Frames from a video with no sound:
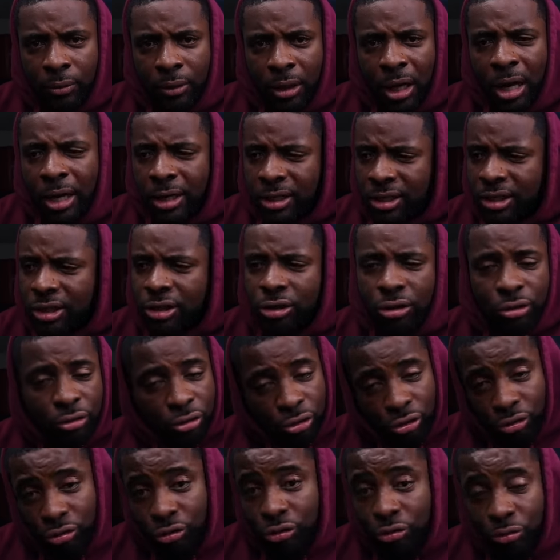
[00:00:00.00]
Honestly,
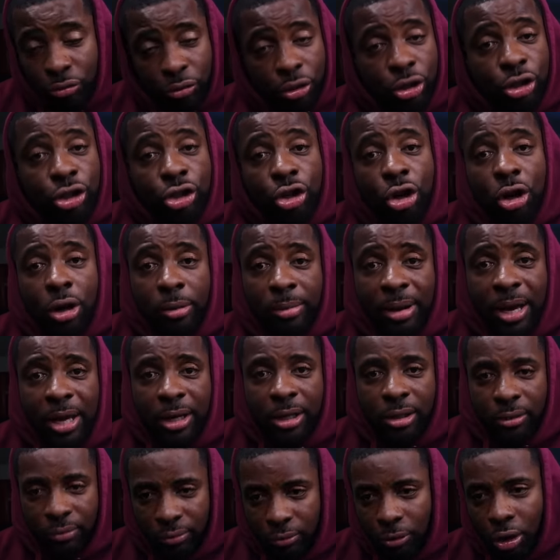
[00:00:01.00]
you want to talk about
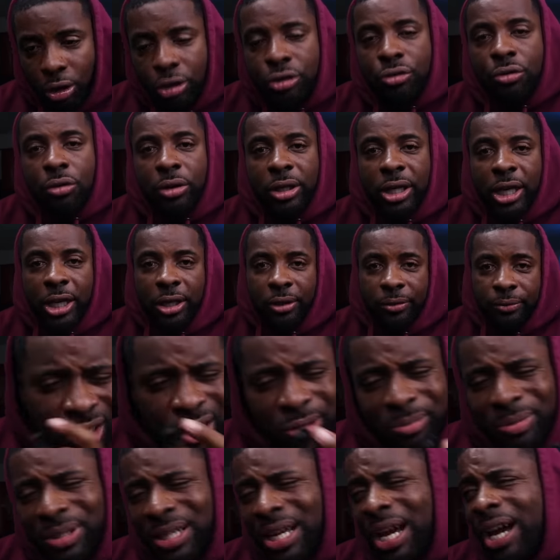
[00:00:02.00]
it? Are you okay?
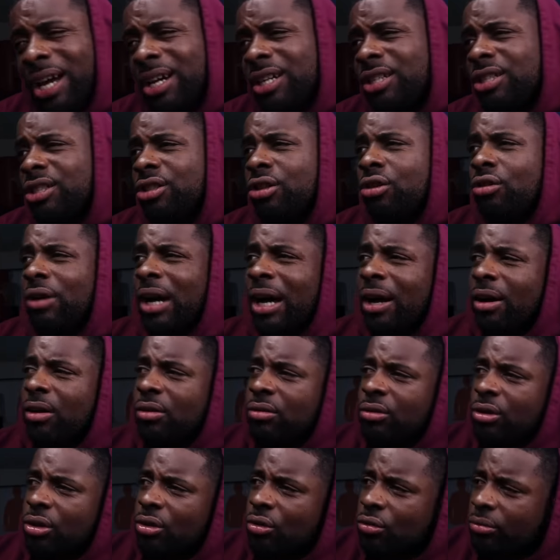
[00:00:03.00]
To be honest, though, I
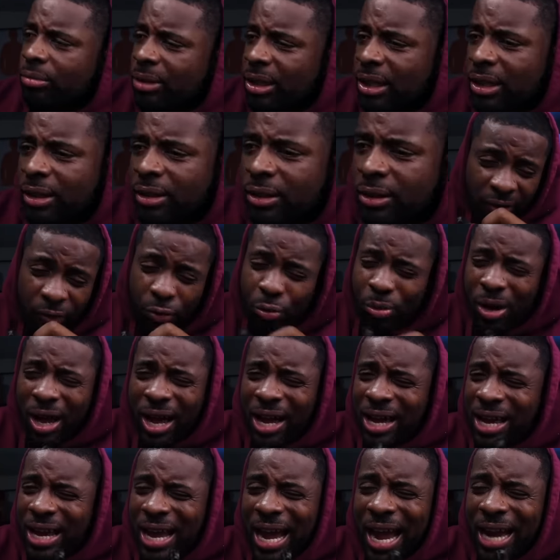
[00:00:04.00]
don't know, man. If you
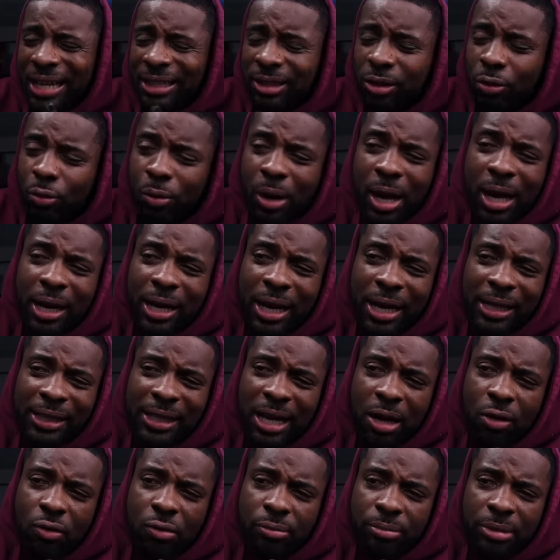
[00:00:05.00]
out here acting wild like
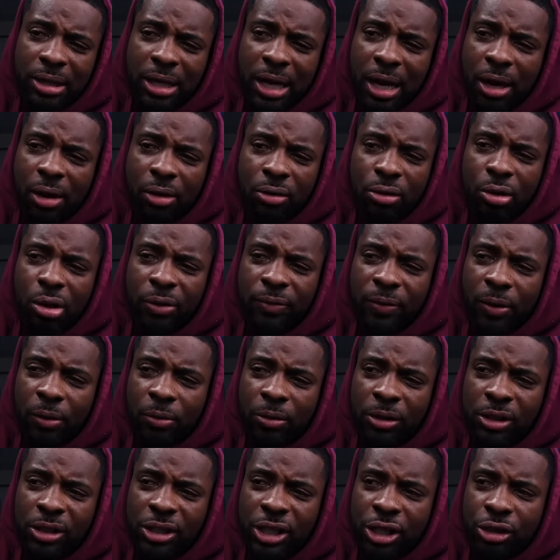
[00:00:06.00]
that with me, I don't know if I
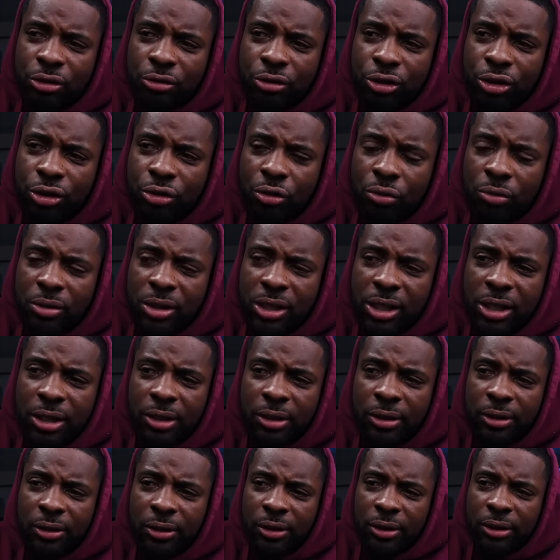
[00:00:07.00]
want to take you to Stroke
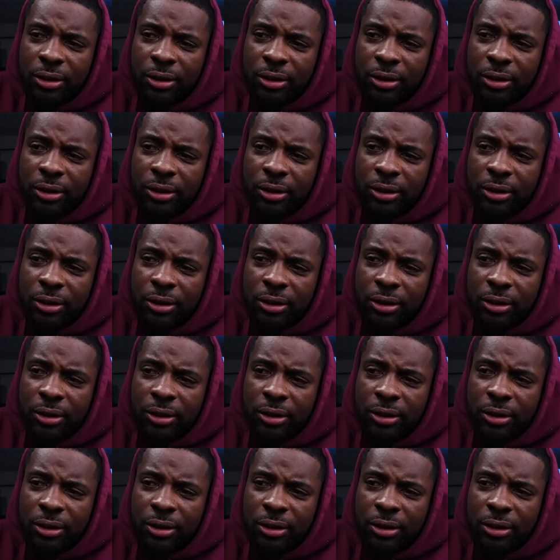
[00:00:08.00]
City.